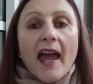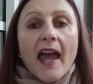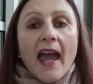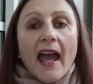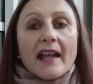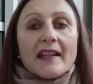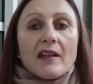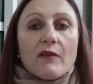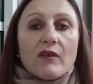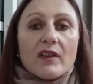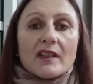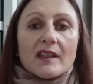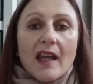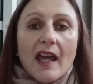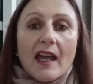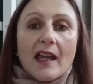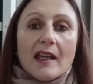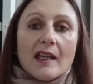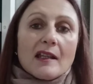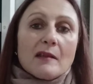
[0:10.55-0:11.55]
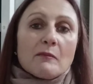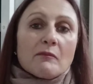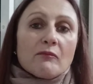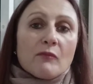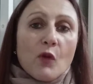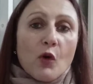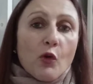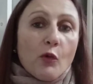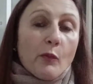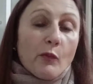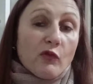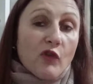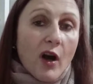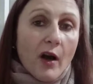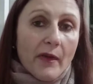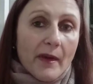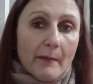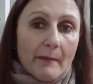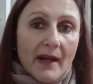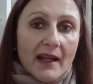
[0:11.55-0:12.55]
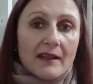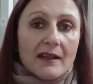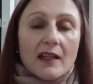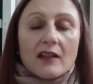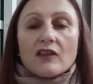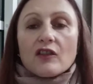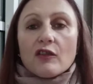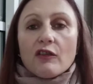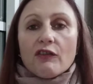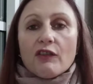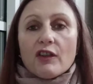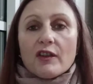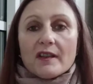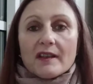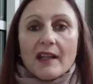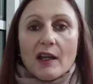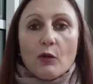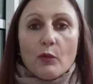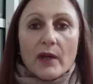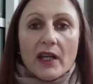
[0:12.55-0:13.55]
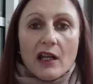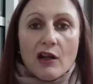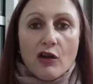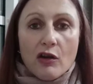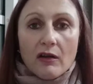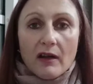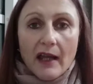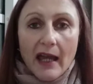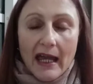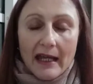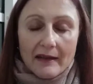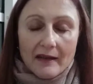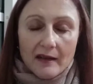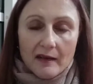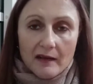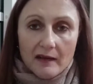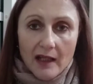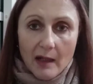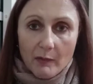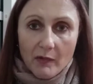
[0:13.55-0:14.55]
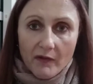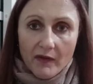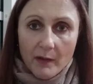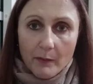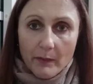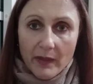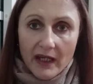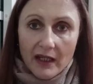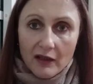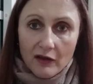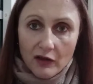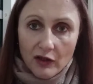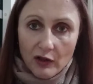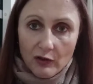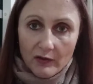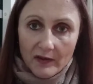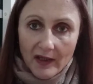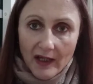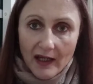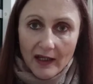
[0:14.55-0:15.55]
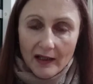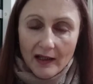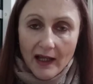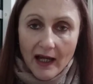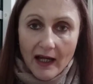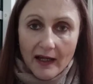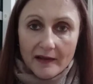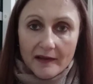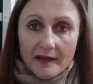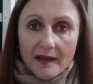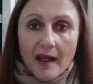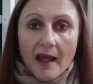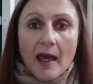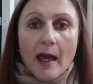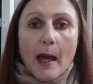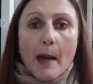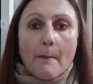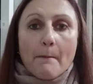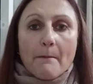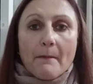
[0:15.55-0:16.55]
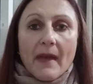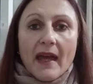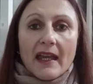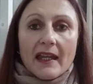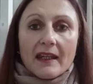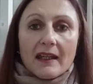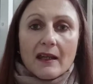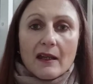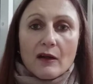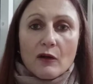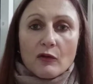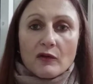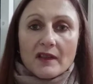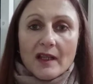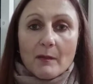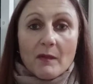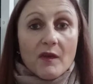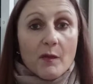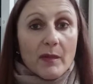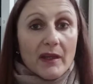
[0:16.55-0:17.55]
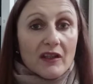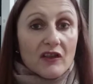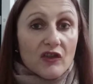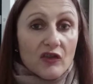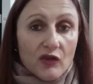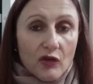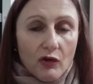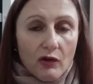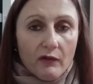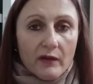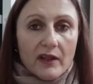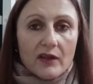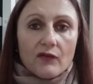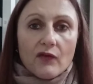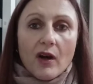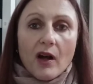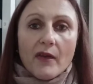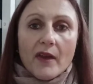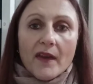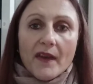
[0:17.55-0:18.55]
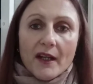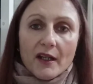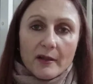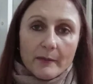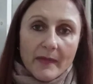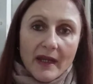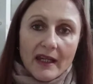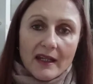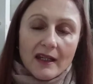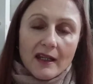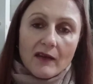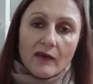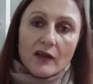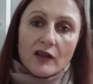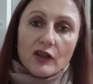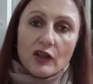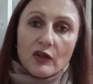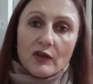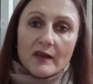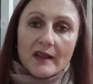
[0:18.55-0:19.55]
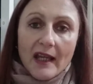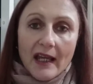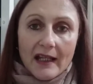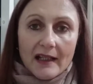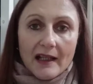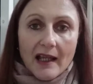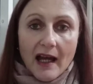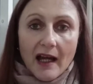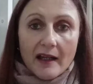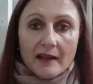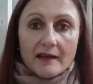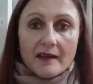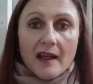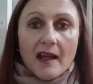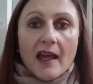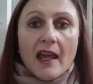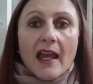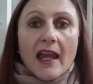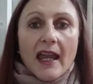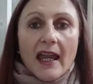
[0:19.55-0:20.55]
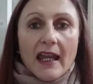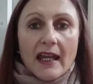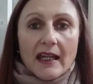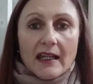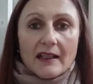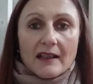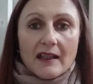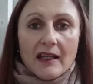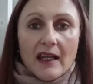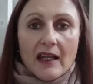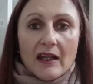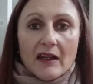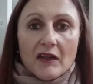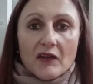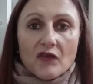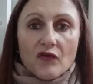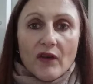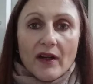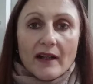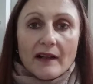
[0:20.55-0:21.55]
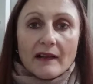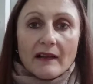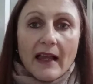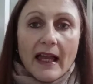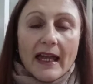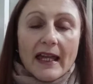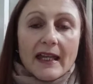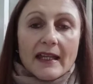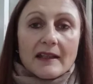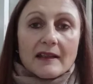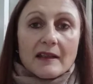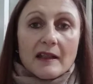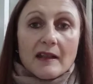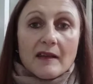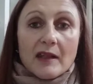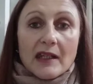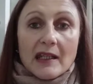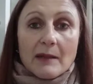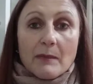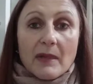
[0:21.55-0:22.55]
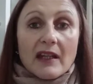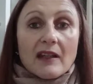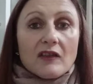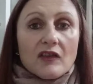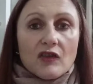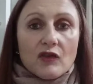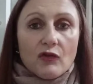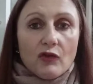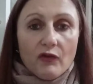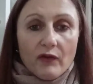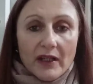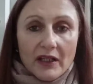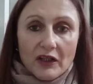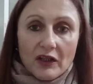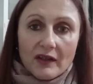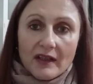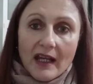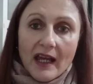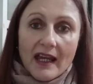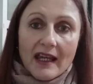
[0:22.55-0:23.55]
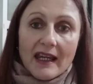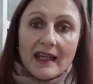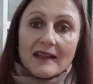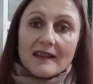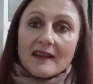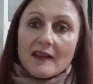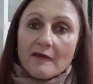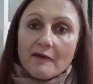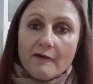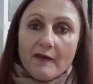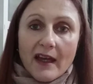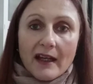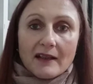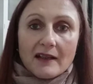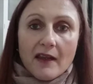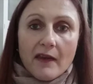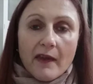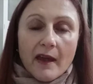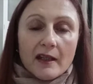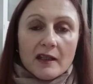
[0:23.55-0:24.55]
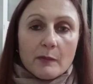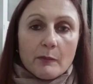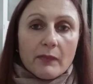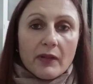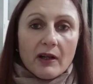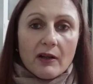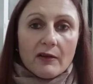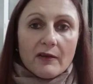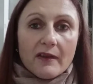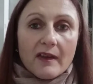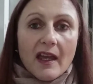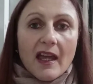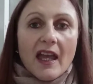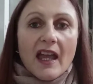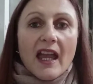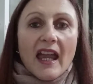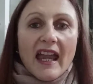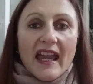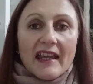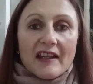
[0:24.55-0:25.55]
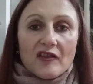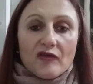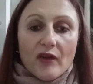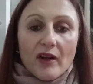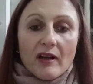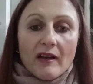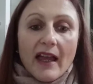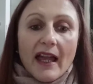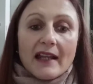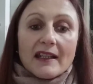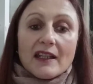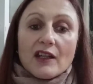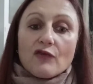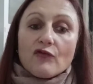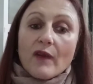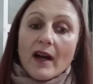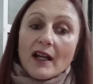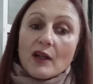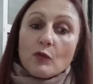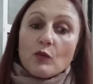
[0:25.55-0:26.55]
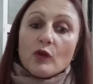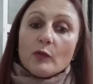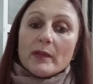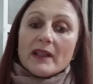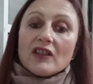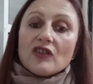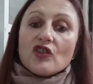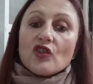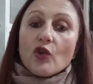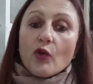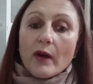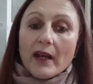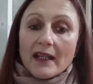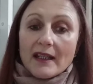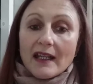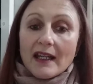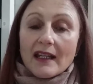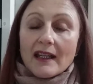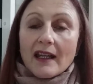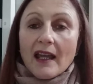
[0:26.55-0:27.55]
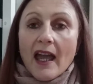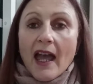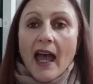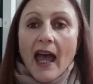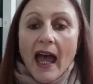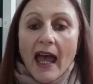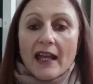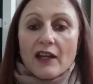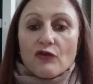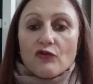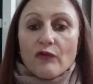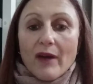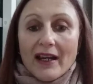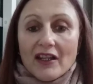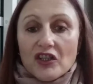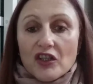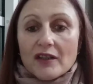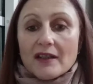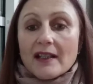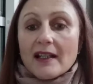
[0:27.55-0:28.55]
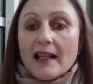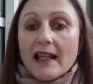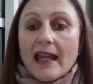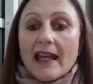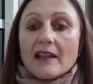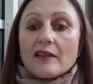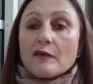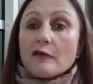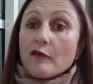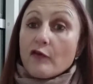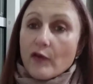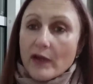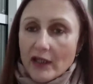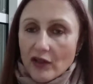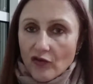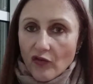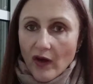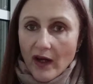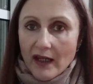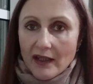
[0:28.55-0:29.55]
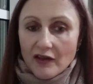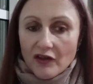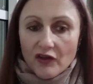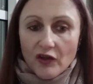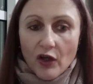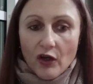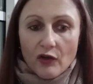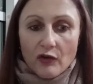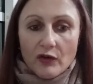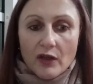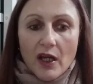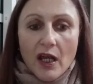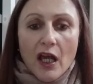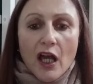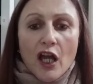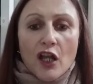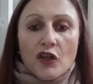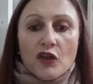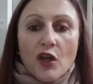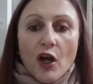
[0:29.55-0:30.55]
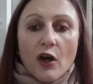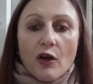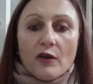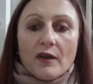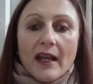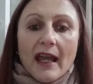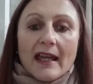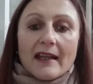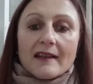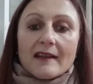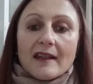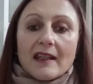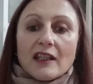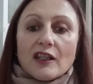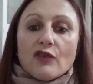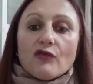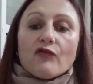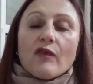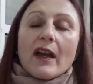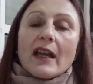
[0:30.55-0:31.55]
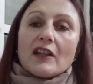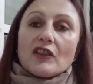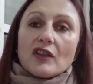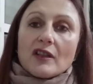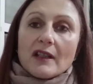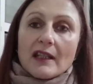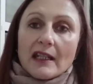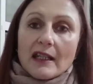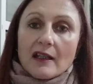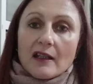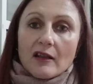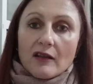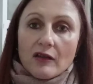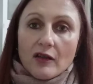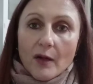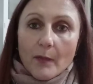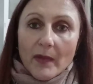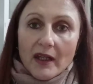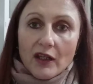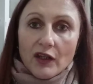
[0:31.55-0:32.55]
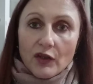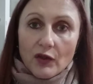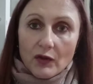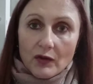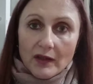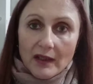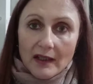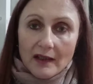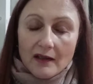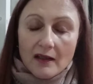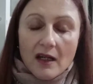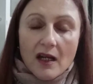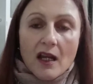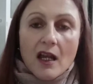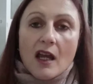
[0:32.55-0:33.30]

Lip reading: And every day, or rather Monday to Thursday, we look at some of the big news headlines, some of the big stories that are making the news headlines in Israel. And the big story today is the fact that both Israel and Iran will be joining a Russian-led free trade zone known as the Eurasian Economic Union.